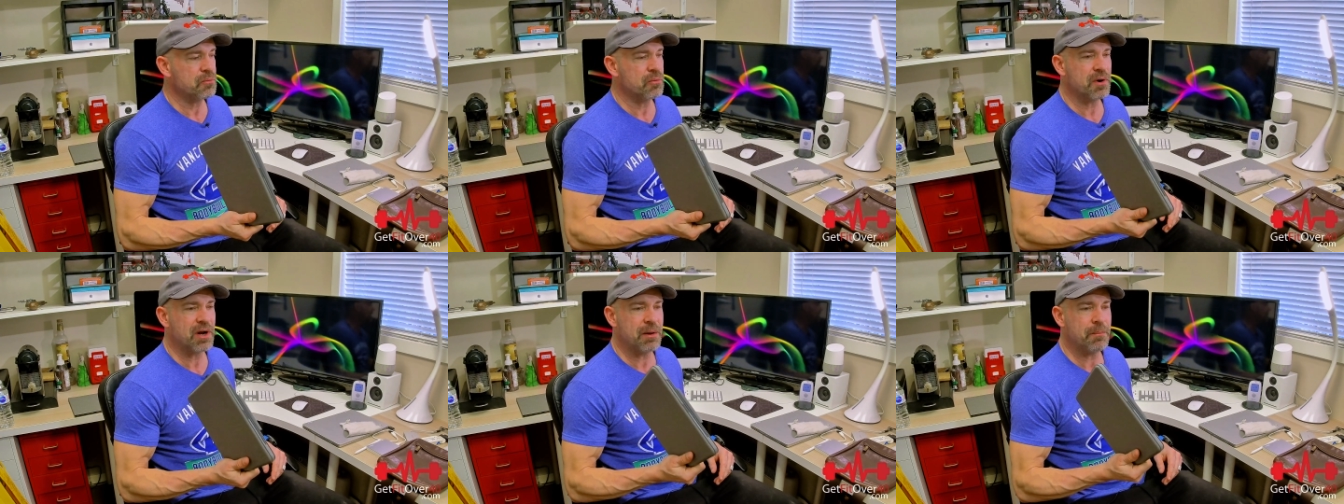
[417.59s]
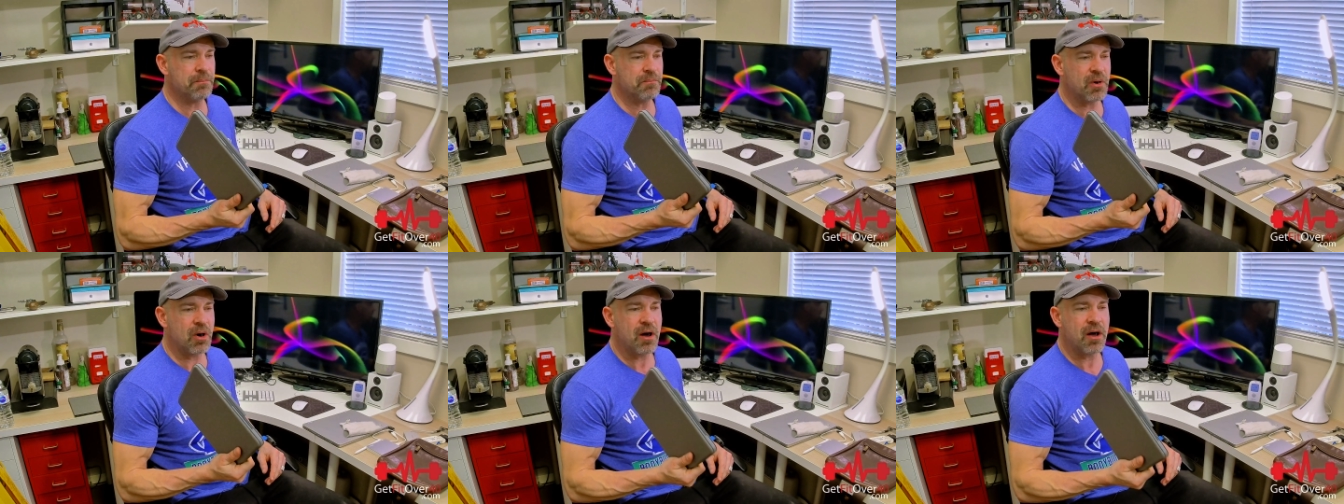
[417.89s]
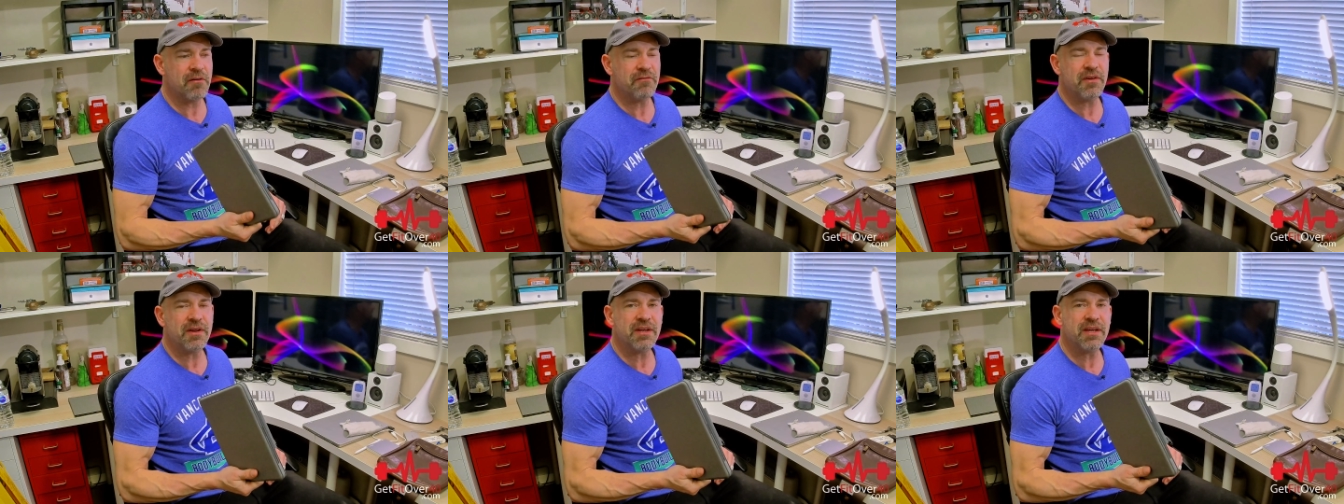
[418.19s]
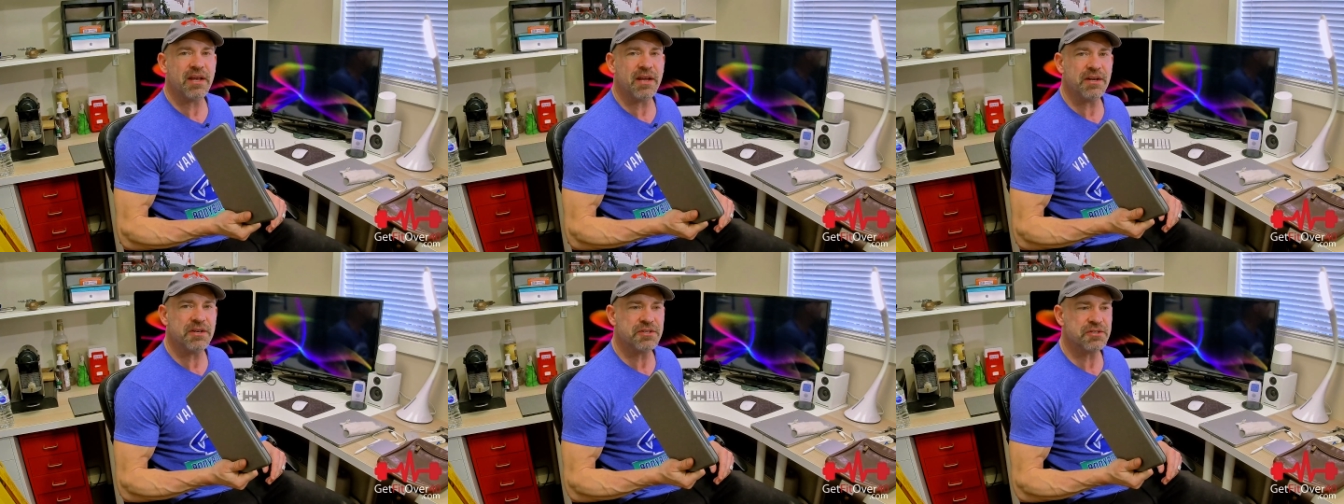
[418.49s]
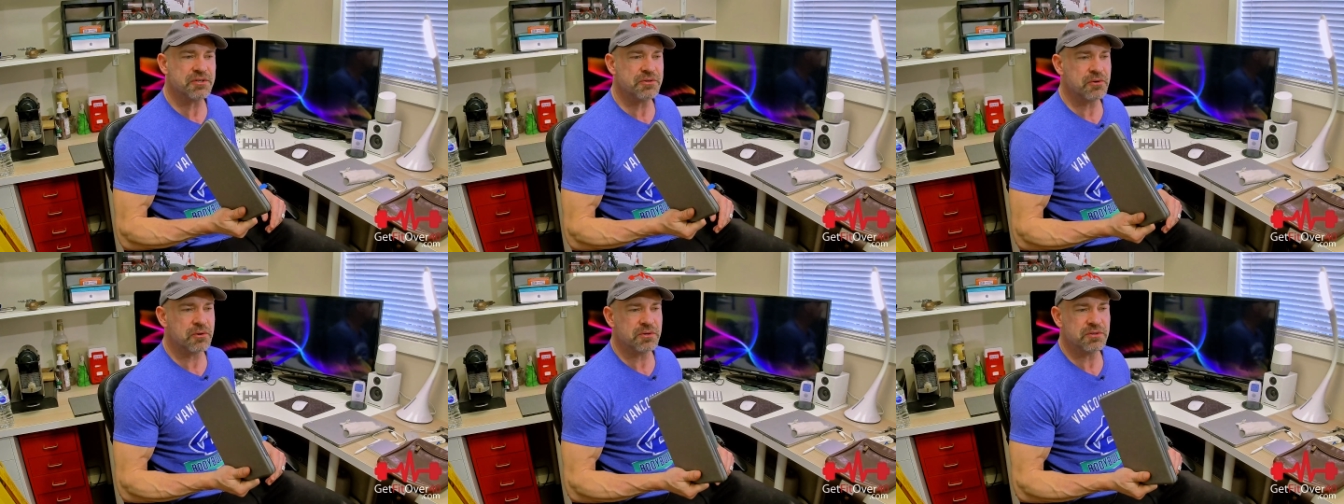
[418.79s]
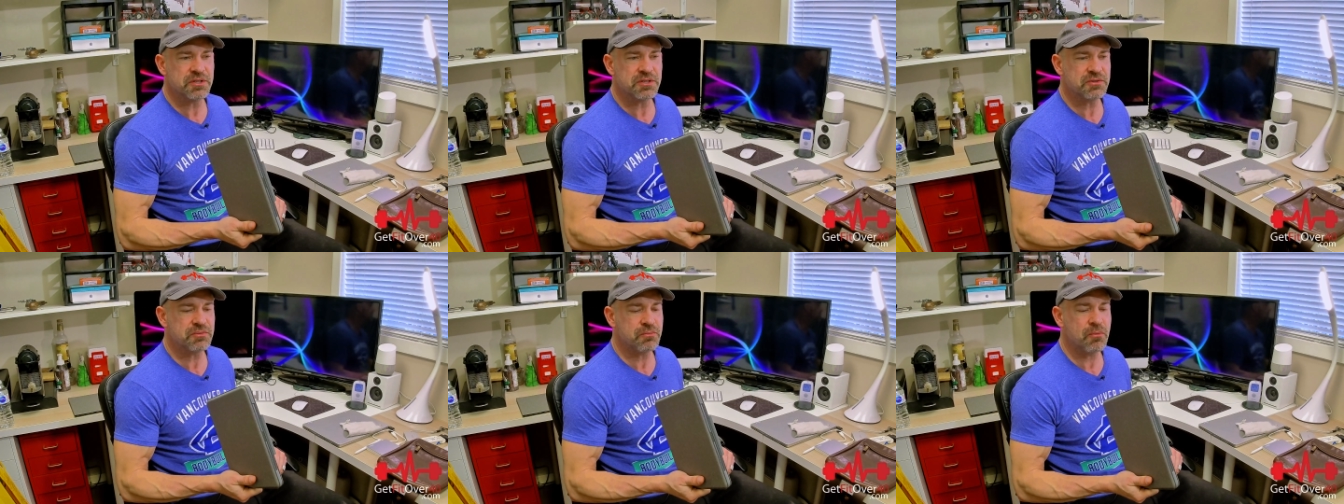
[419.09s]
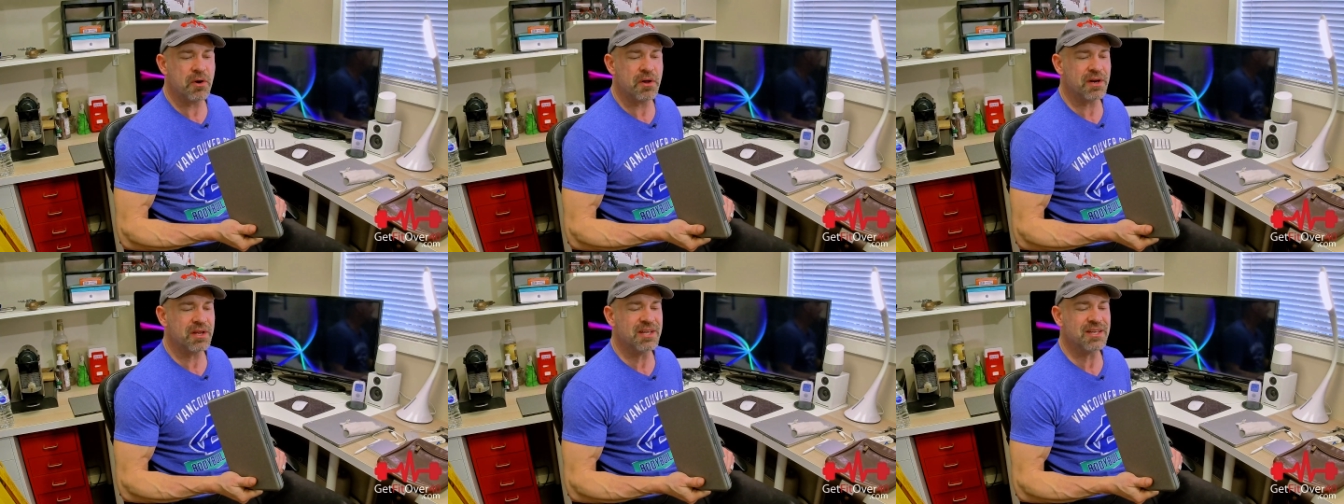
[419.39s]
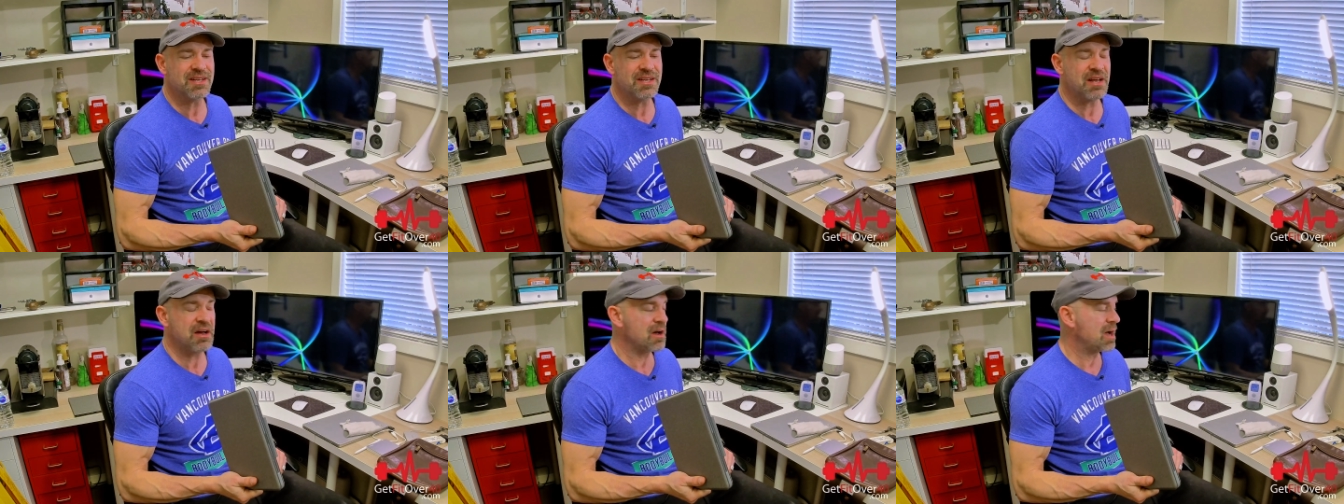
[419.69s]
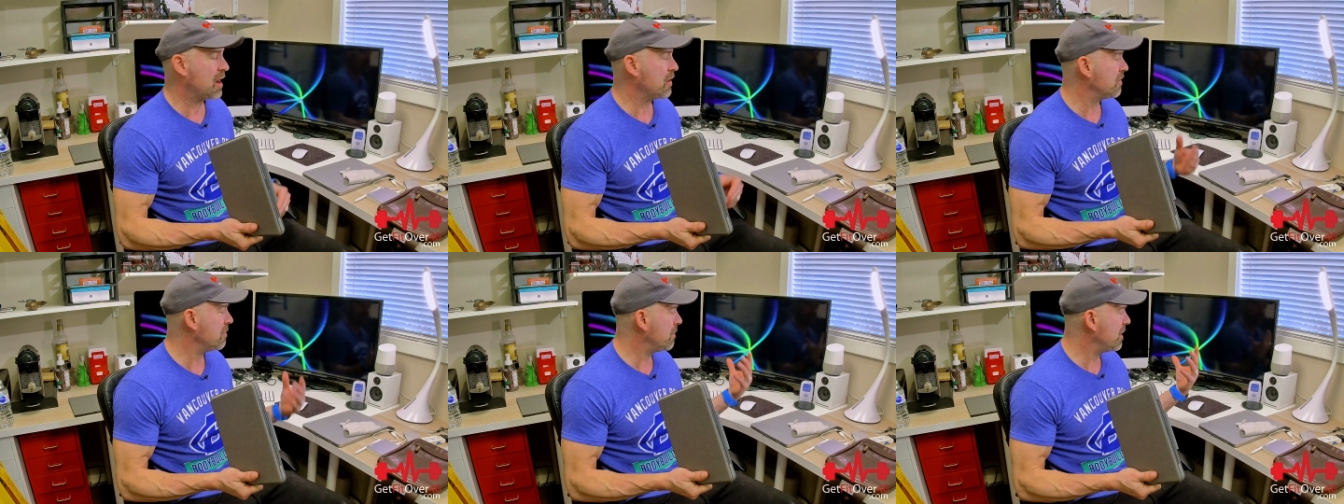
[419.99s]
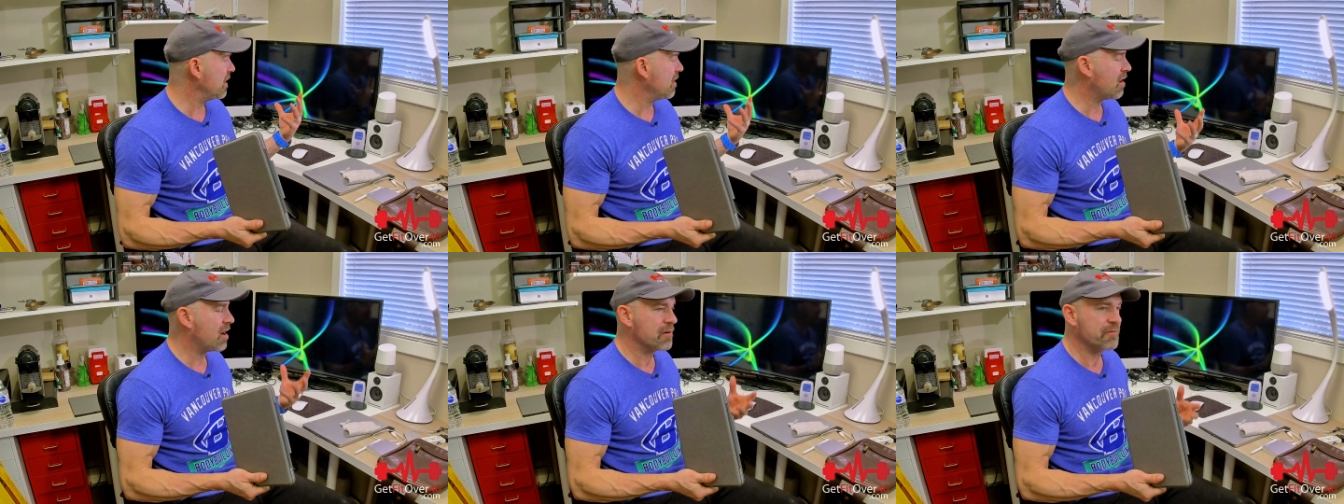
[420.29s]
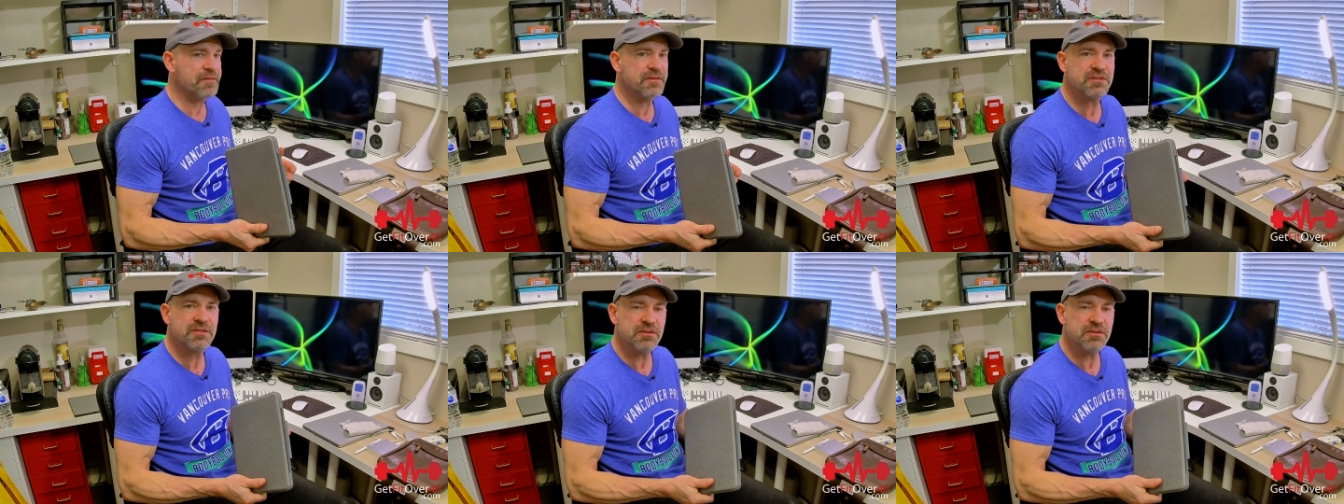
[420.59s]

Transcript: when I'm on vacation or just wanna get out of my office